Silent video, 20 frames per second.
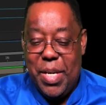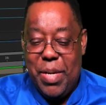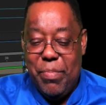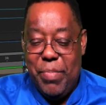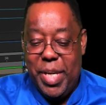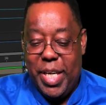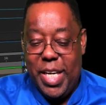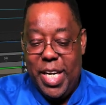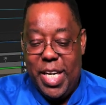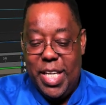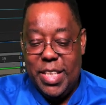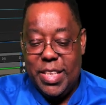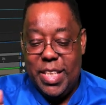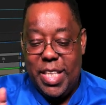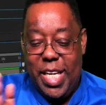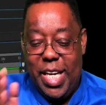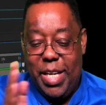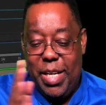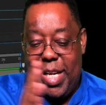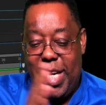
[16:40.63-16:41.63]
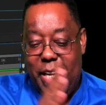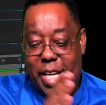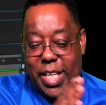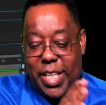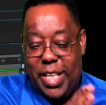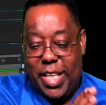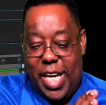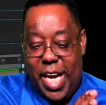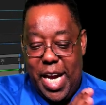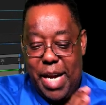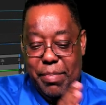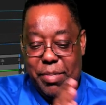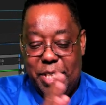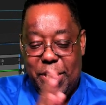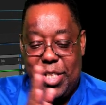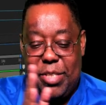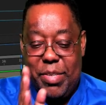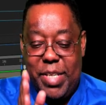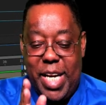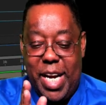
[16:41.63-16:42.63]
Because it, it came to
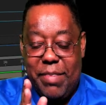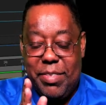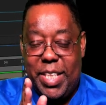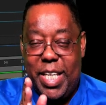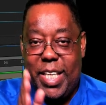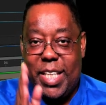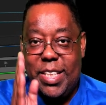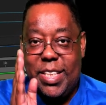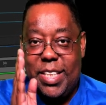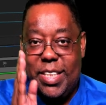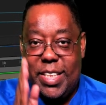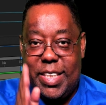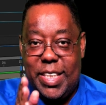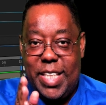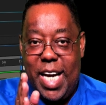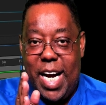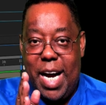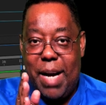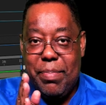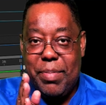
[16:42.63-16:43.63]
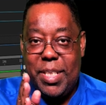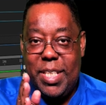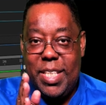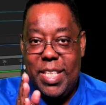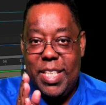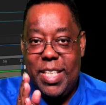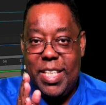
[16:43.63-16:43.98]
two and a half seconds and stopped,